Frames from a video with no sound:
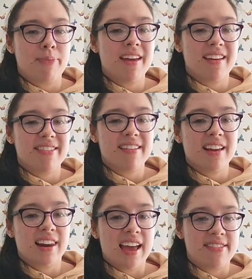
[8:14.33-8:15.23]
But
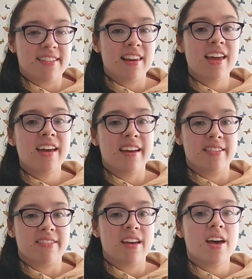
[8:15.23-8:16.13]
lesson
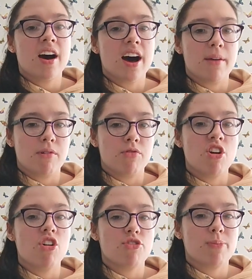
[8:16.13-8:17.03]
learned, I will
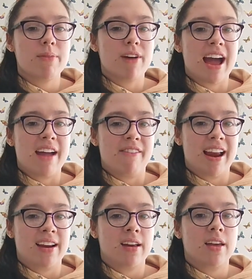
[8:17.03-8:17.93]
not be
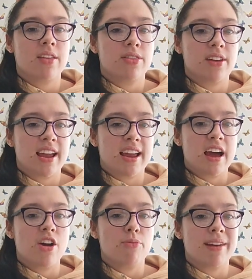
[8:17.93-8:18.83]
wearing
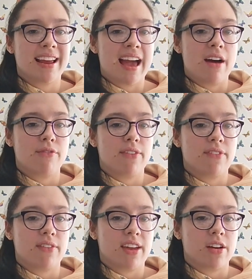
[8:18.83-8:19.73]
the opening
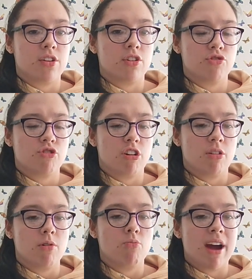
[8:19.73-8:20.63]
outfit Vivian
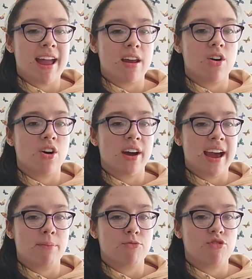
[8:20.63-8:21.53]
costume when I
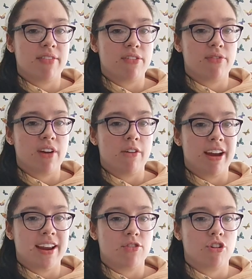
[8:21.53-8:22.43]
am
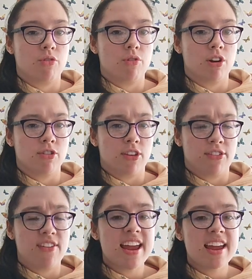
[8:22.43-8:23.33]
transferring to another
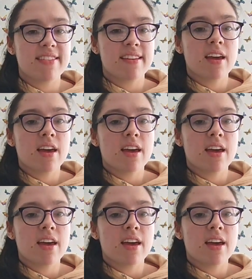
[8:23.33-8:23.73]
seat,